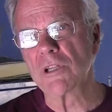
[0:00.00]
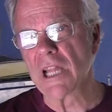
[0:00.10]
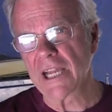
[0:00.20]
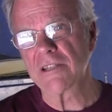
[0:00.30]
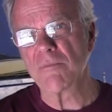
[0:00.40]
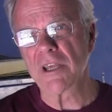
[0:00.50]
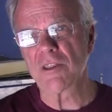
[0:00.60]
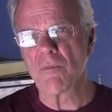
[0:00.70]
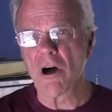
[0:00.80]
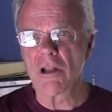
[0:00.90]
would like to make
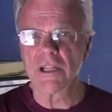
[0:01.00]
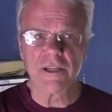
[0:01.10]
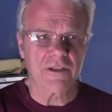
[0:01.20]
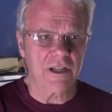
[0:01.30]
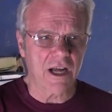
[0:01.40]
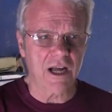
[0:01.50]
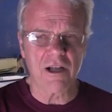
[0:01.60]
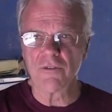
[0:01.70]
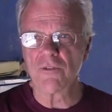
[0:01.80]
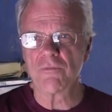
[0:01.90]
them all in
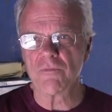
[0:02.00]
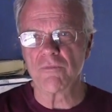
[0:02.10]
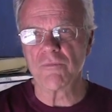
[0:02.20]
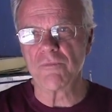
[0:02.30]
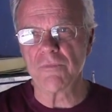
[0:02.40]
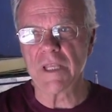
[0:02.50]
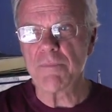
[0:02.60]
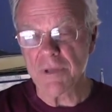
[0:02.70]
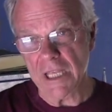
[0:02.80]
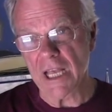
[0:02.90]

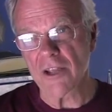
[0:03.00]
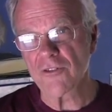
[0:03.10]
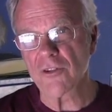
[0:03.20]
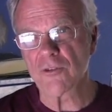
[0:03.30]
EPS,